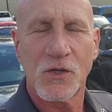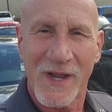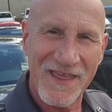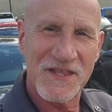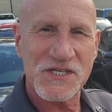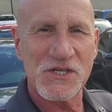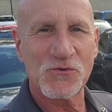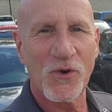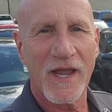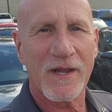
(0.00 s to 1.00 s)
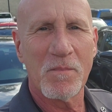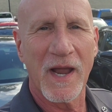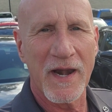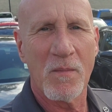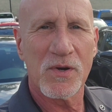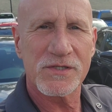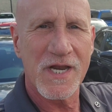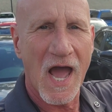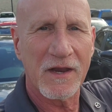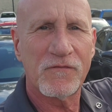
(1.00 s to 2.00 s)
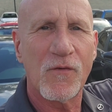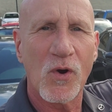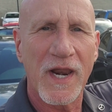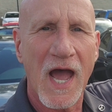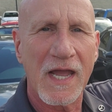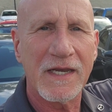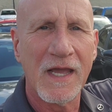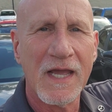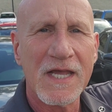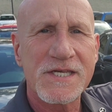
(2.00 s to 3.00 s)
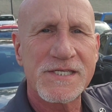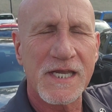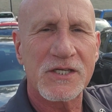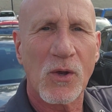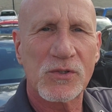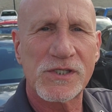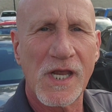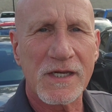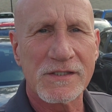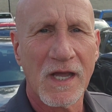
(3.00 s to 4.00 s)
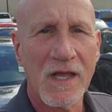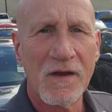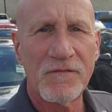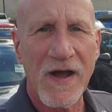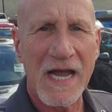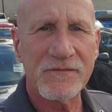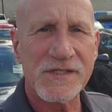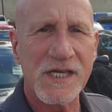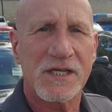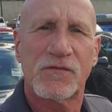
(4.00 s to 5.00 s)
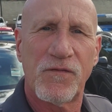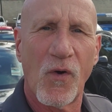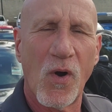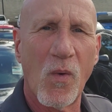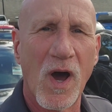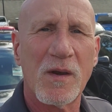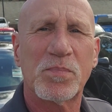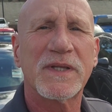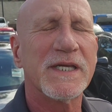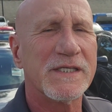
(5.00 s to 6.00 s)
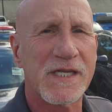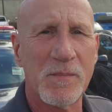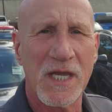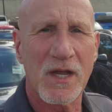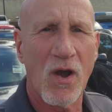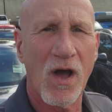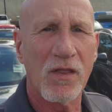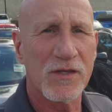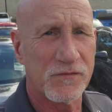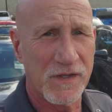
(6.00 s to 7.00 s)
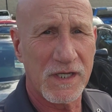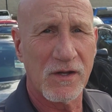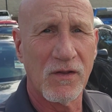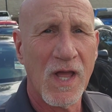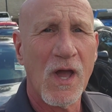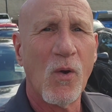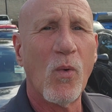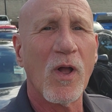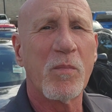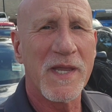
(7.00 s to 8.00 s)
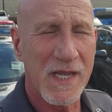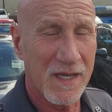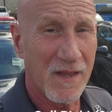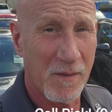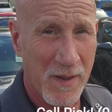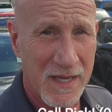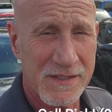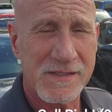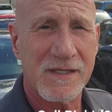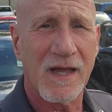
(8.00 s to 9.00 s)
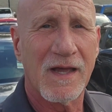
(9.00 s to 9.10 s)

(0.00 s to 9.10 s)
So again, this is Rick. My number is 949-606-5641. Please give me a call. This vehicle will be in the base